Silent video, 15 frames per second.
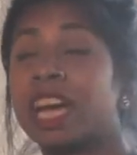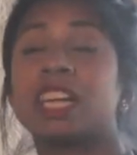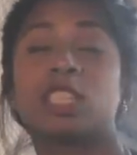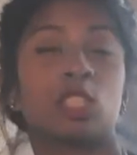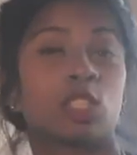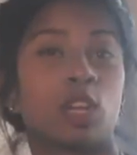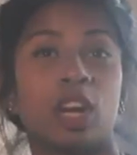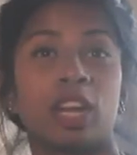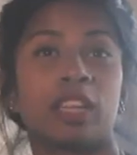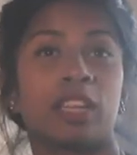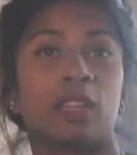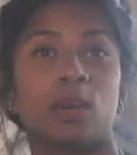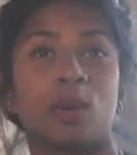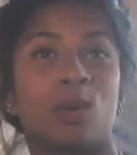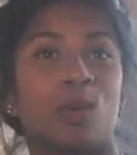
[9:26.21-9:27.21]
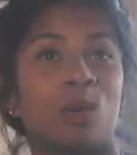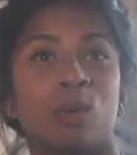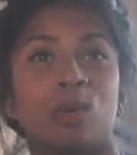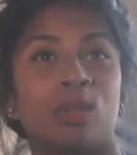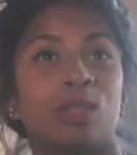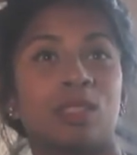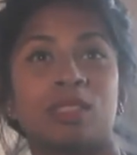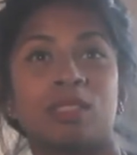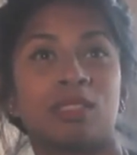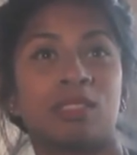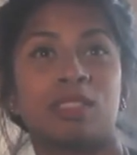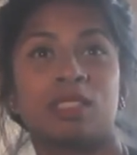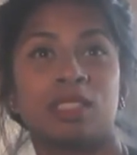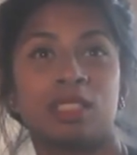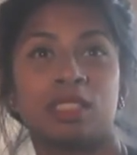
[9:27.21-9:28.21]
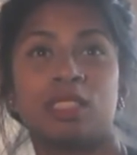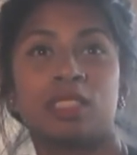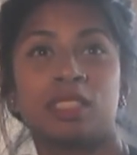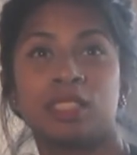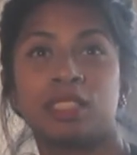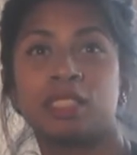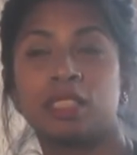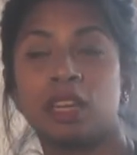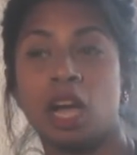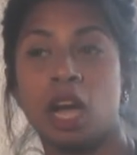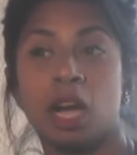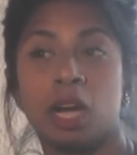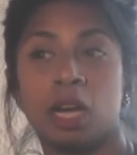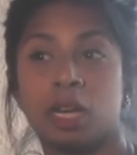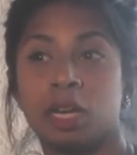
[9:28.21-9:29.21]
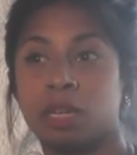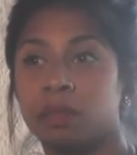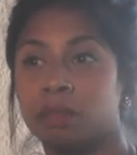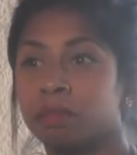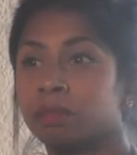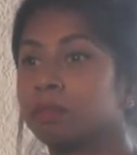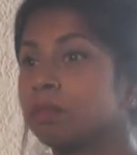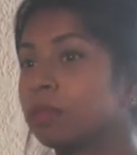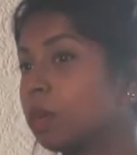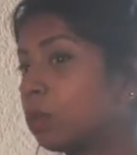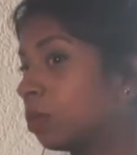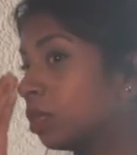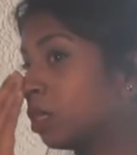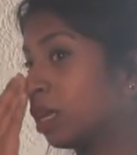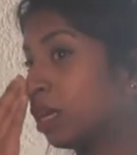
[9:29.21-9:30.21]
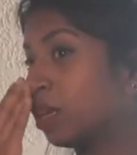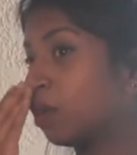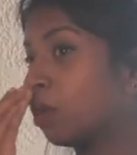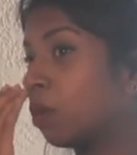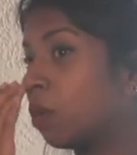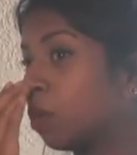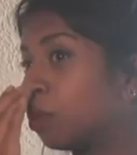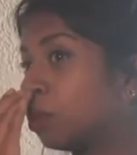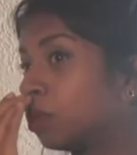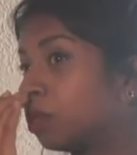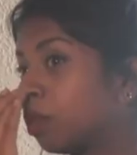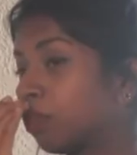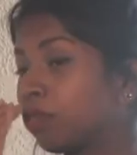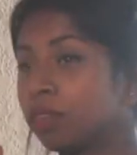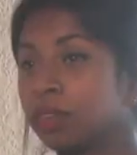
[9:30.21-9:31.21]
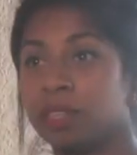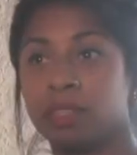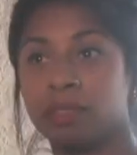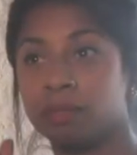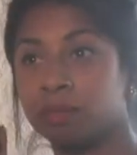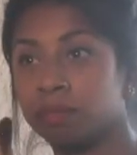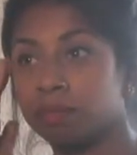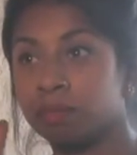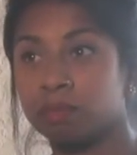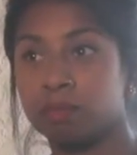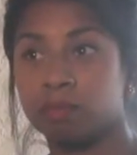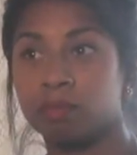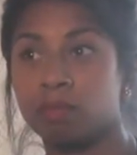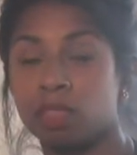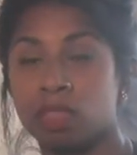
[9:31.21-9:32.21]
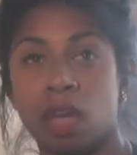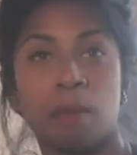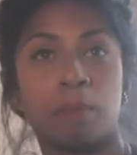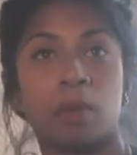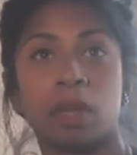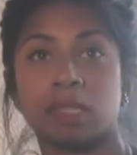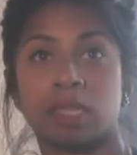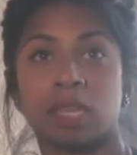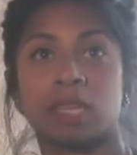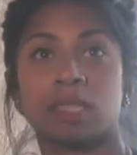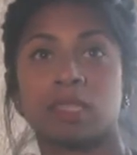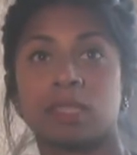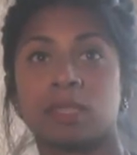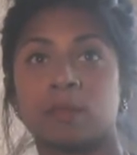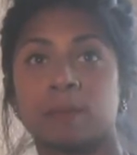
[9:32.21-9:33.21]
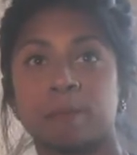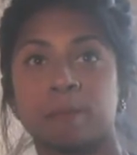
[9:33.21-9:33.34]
that started a whole, I would say, a whole different thought process.